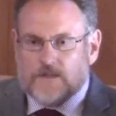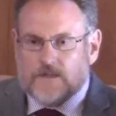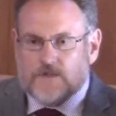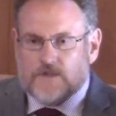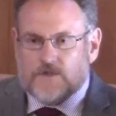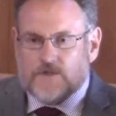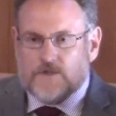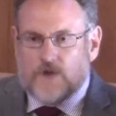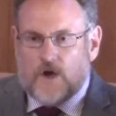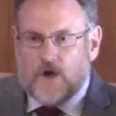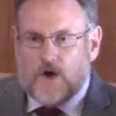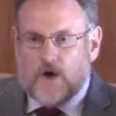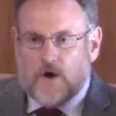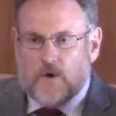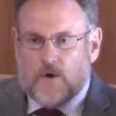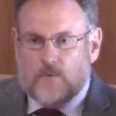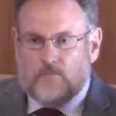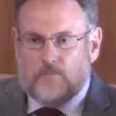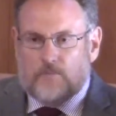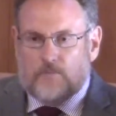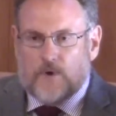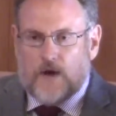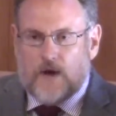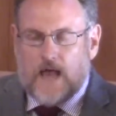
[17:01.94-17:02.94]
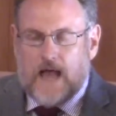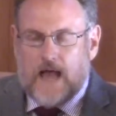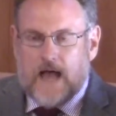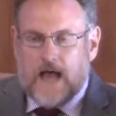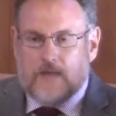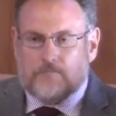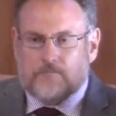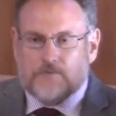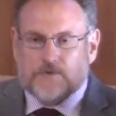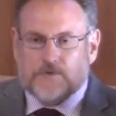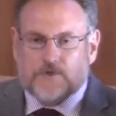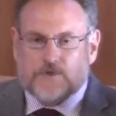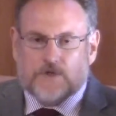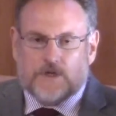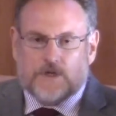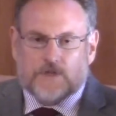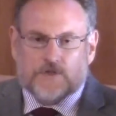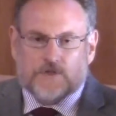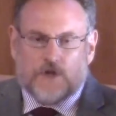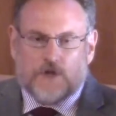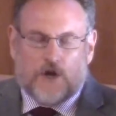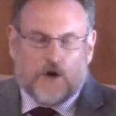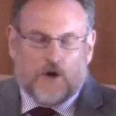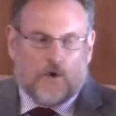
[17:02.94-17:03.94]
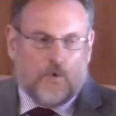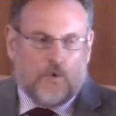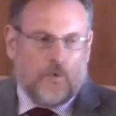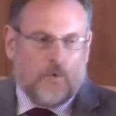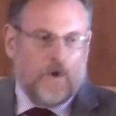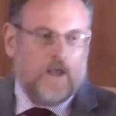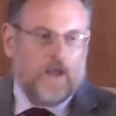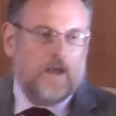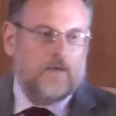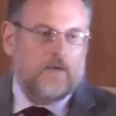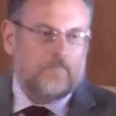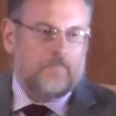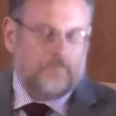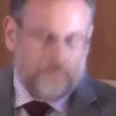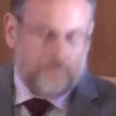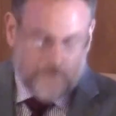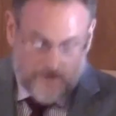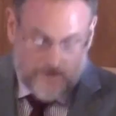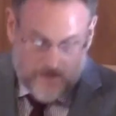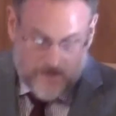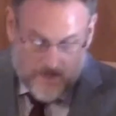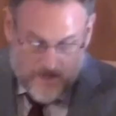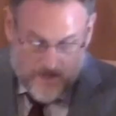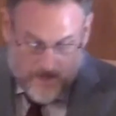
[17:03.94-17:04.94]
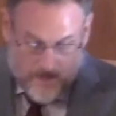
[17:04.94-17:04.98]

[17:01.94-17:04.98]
And so, perhaps just on a whim,